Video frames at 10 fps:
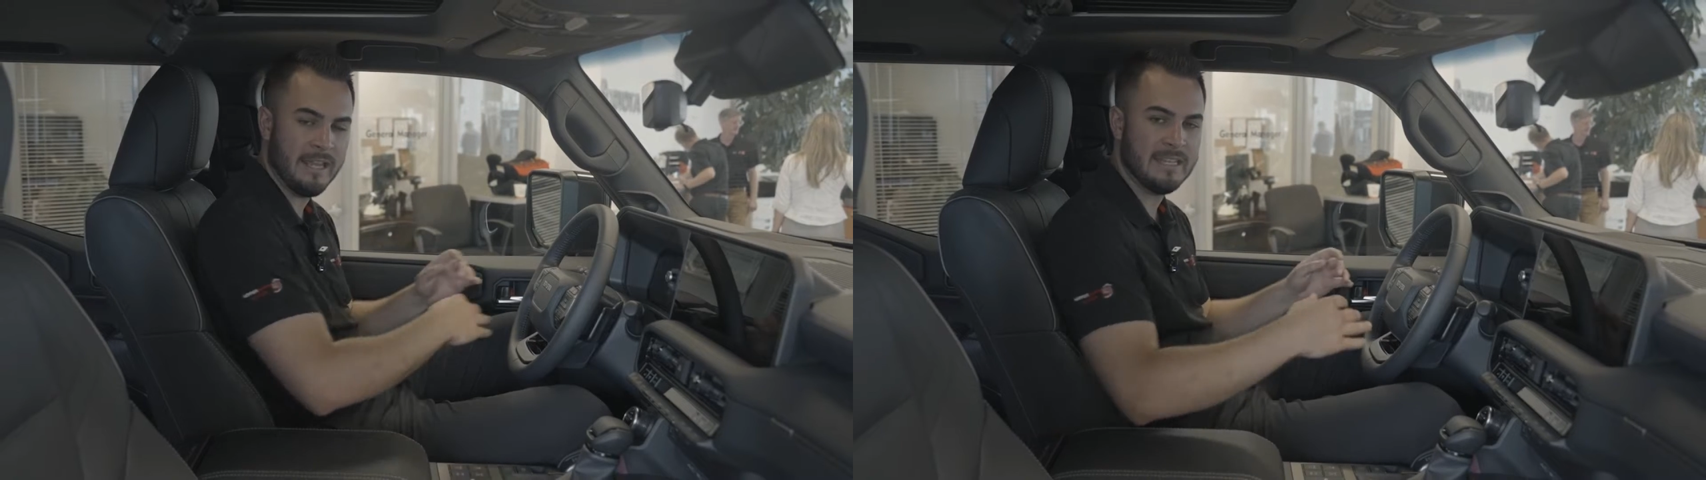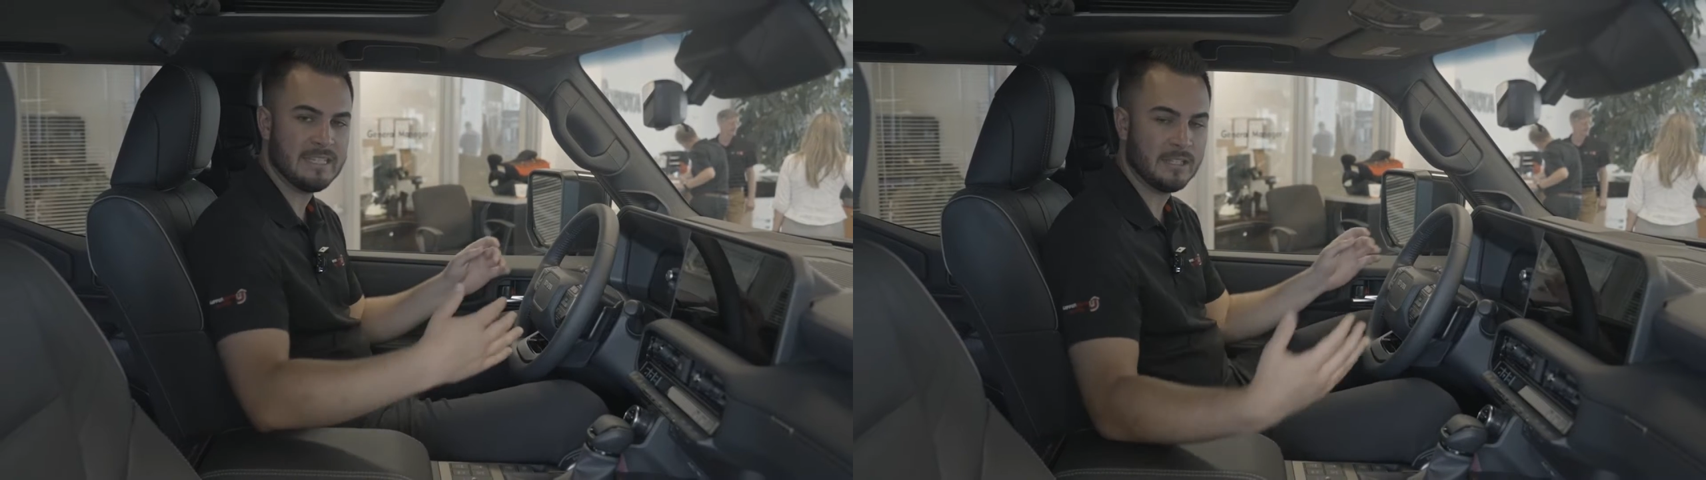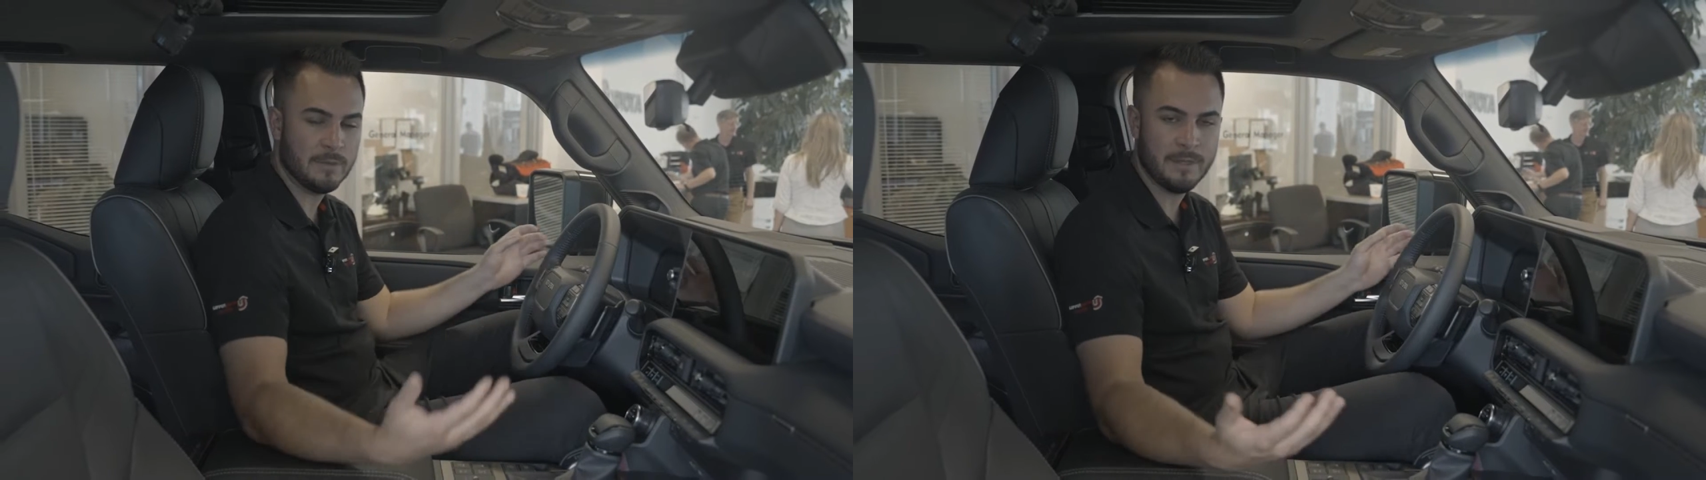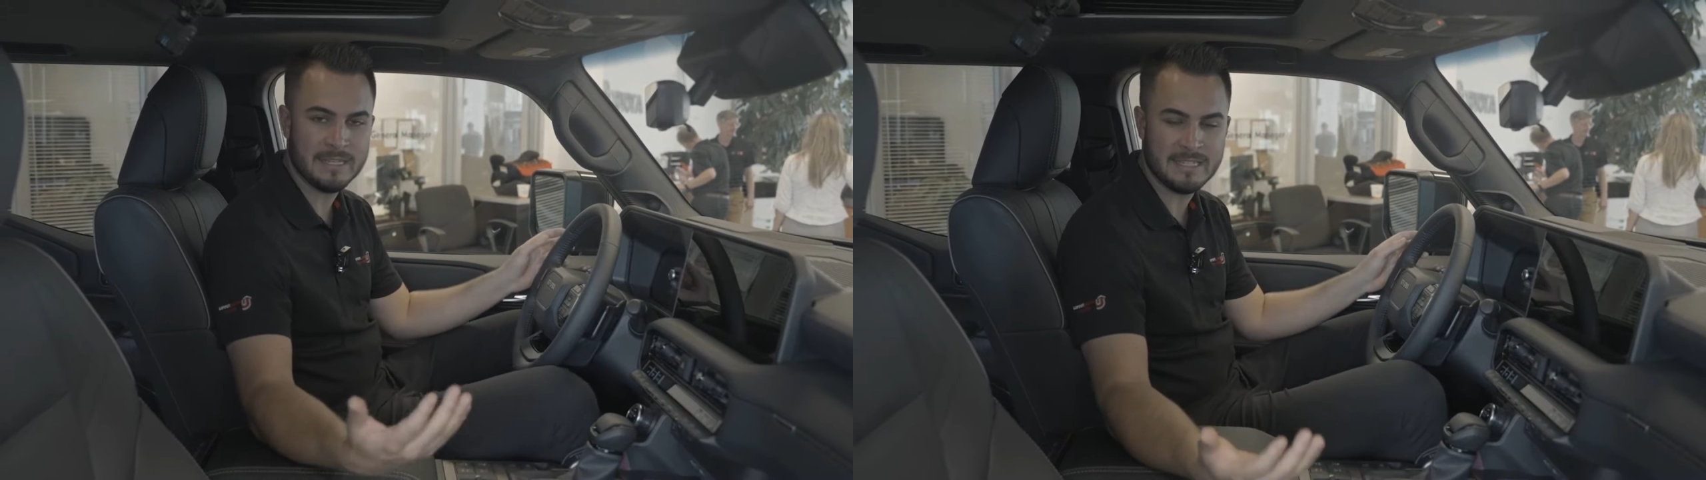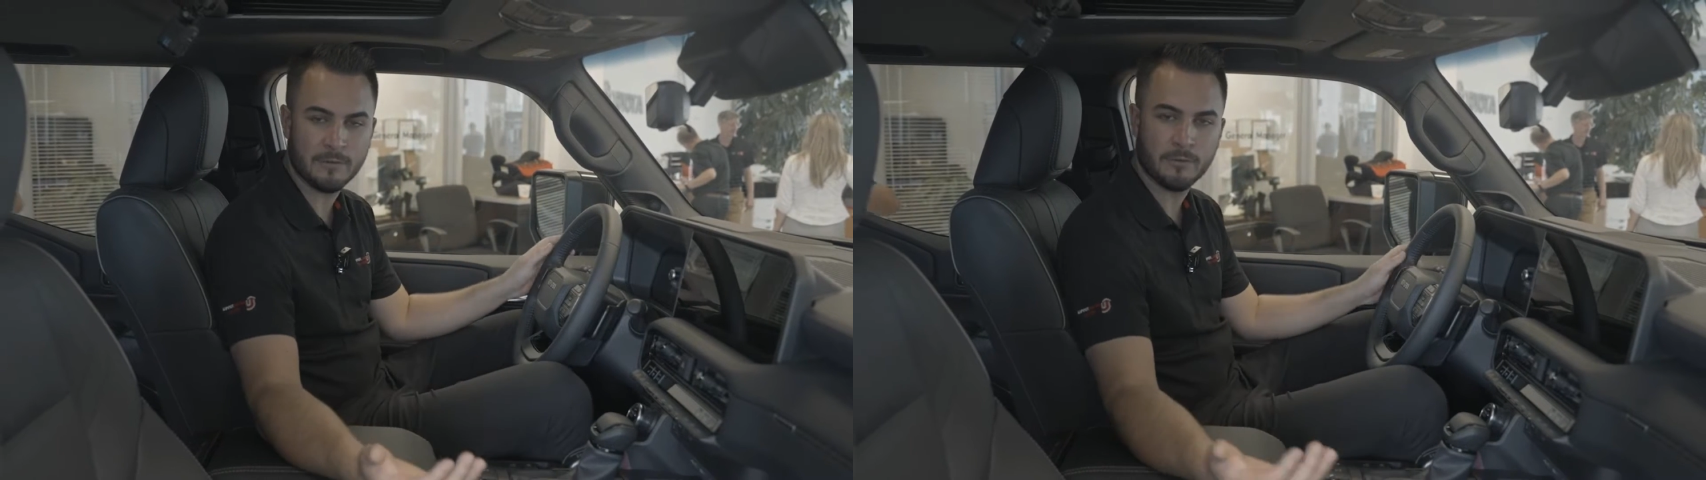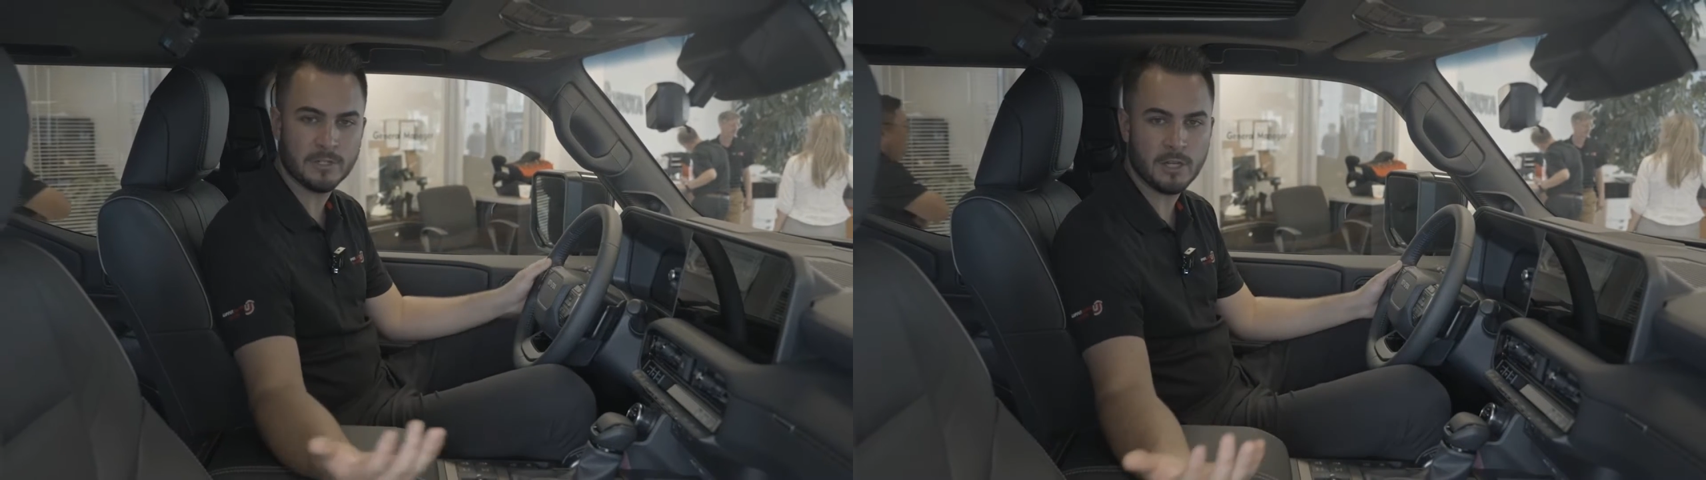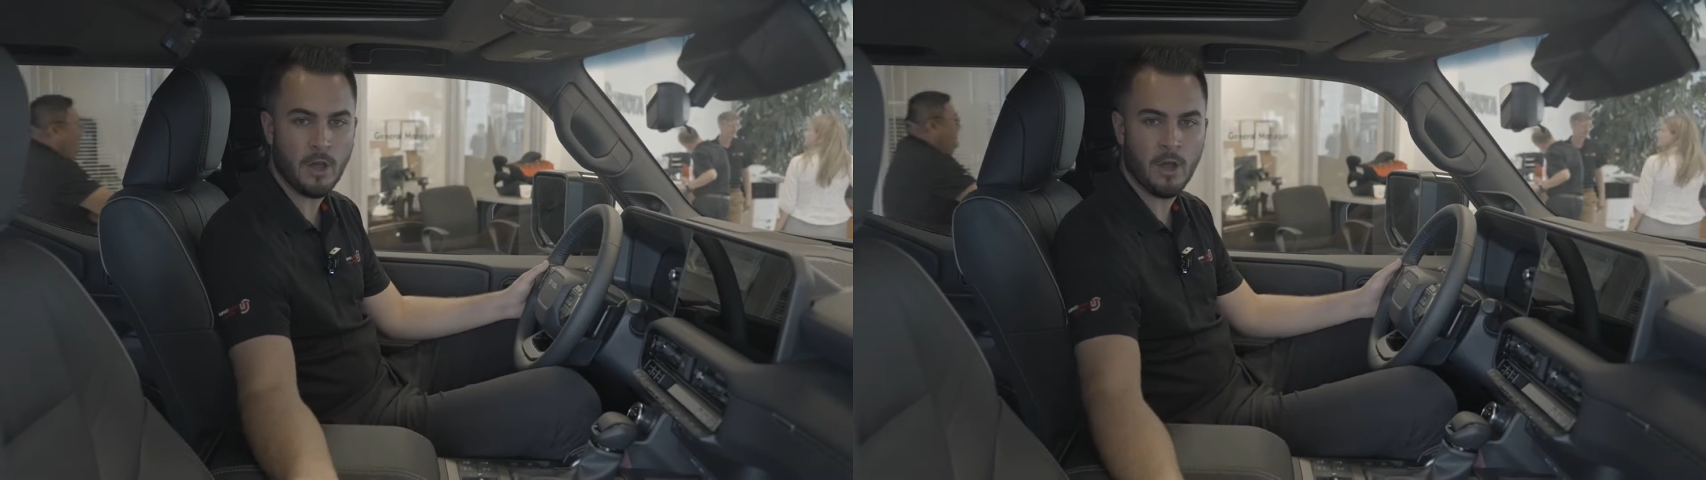it is a little bit different